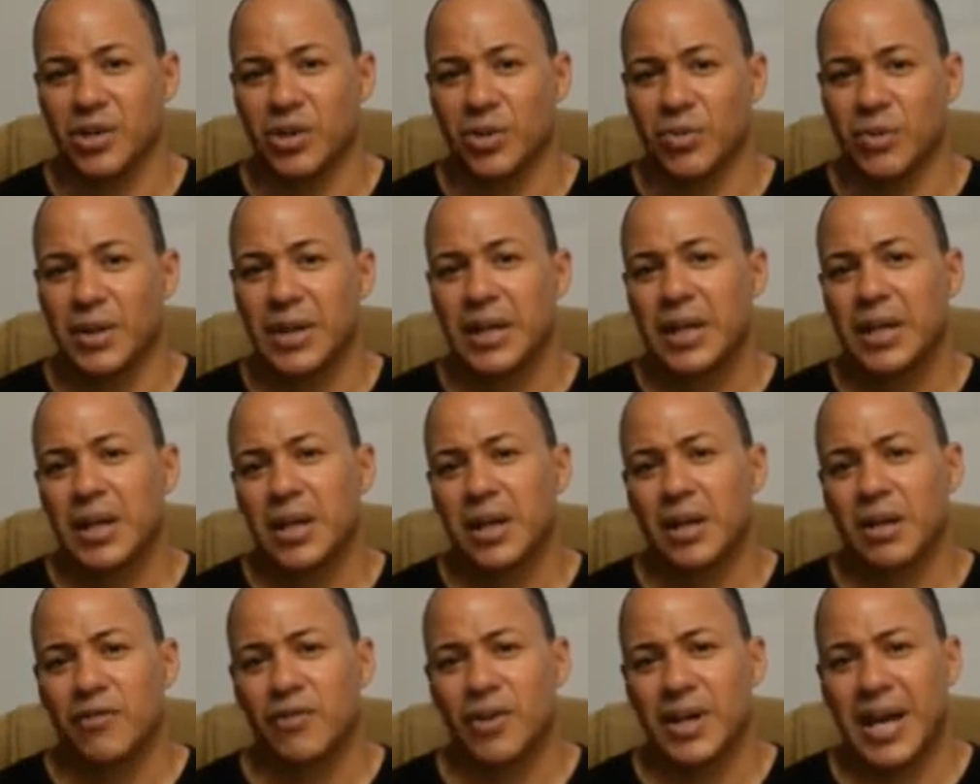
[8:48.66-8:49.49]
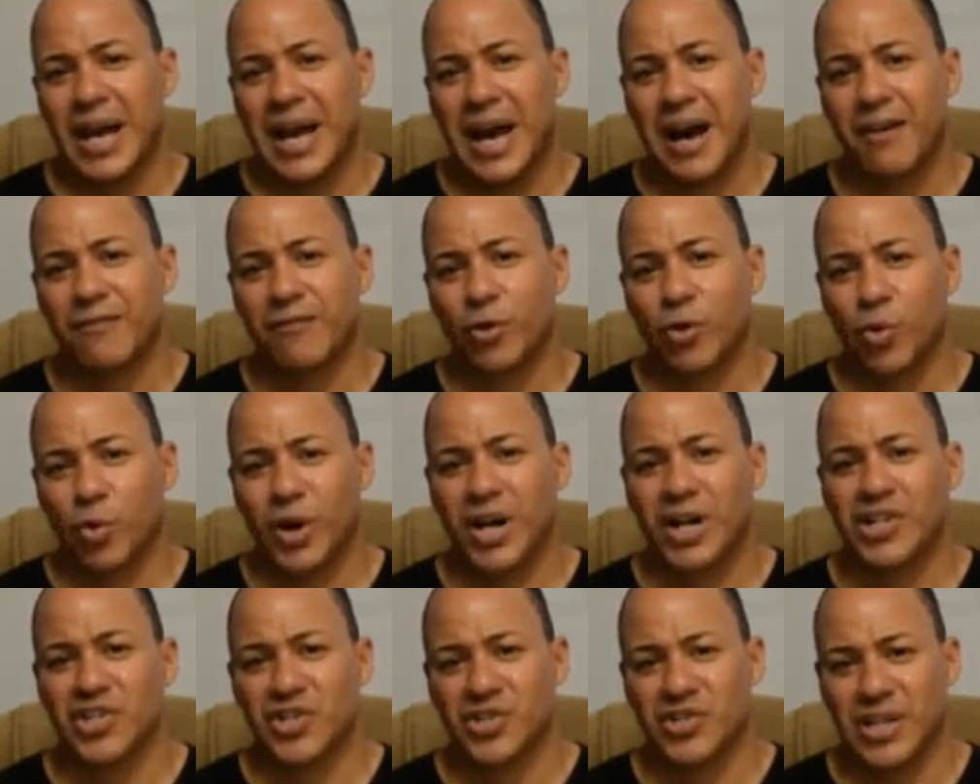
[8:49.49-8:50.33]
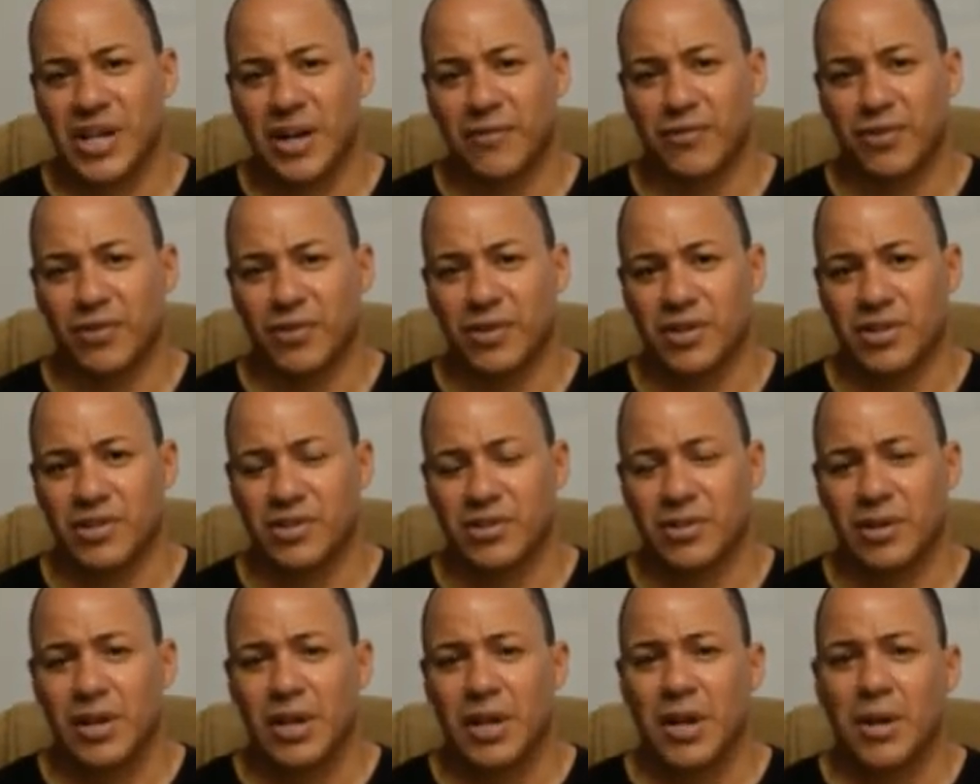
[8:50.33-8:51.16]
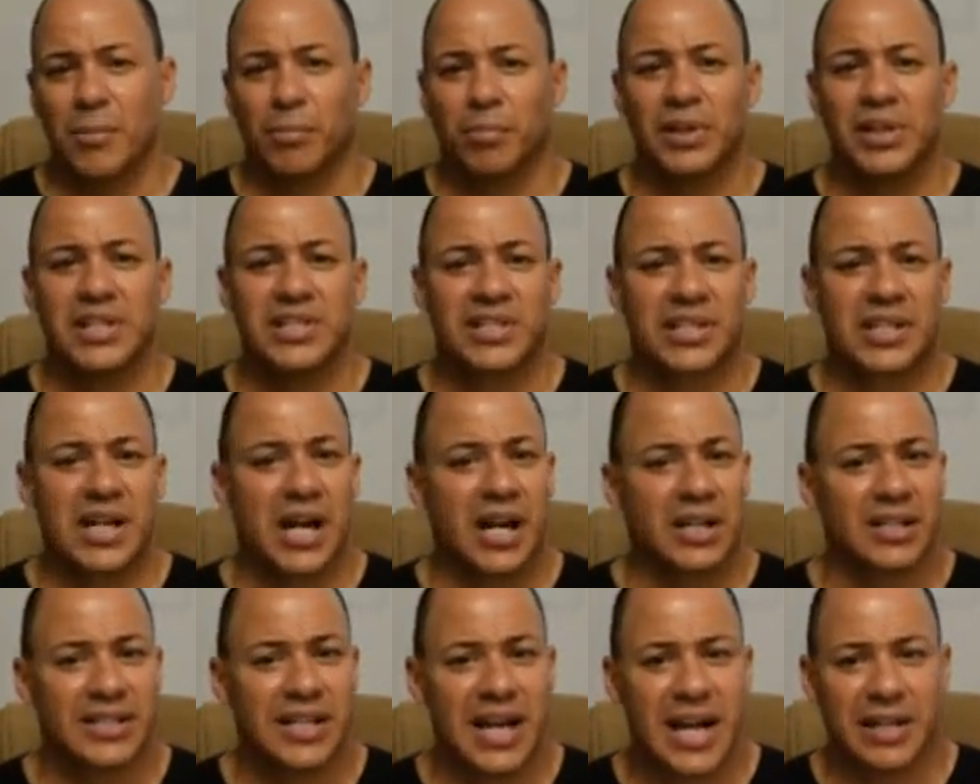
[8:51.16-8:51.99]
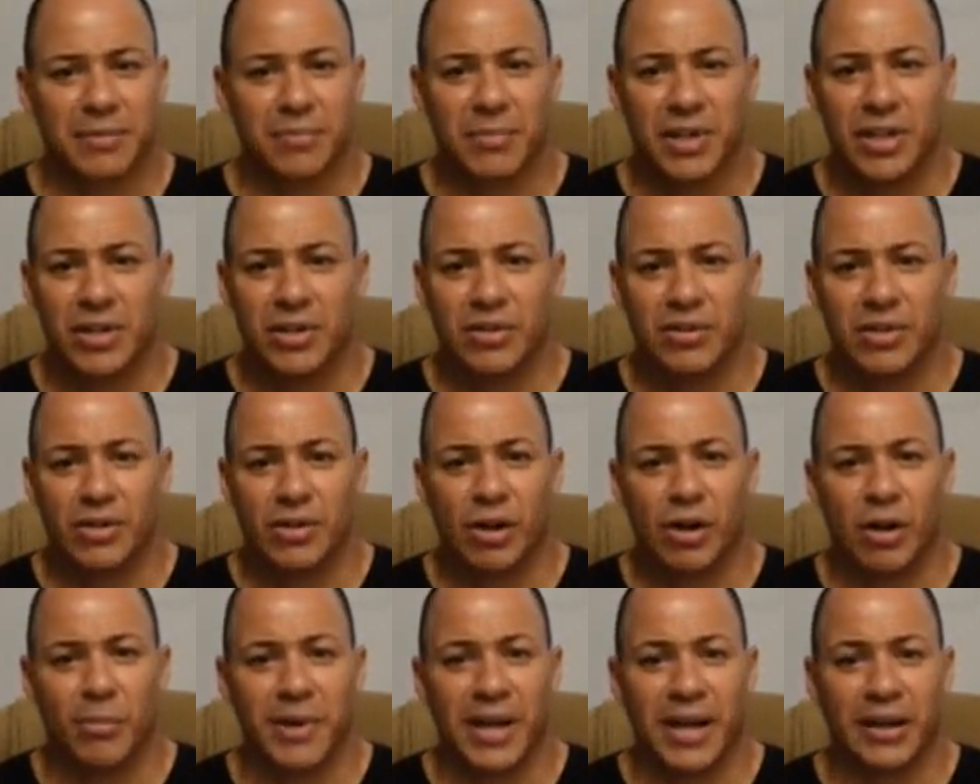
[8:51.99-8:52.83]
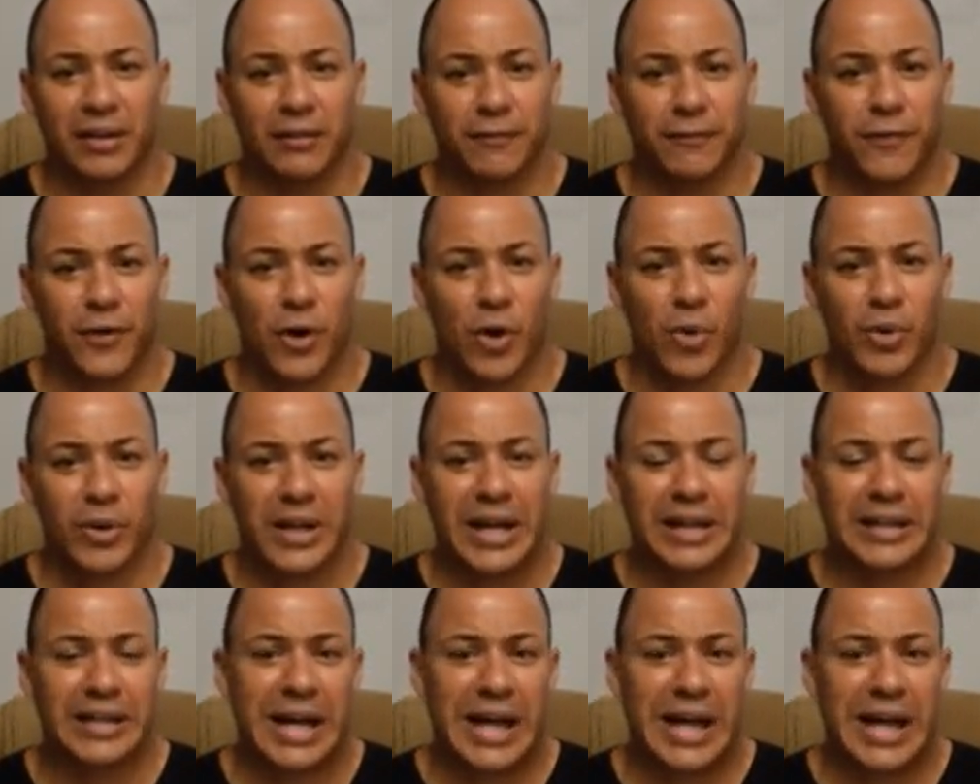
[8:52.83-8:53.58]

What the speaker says: you. If you have questions after this, please contact me. You can call me on the phone at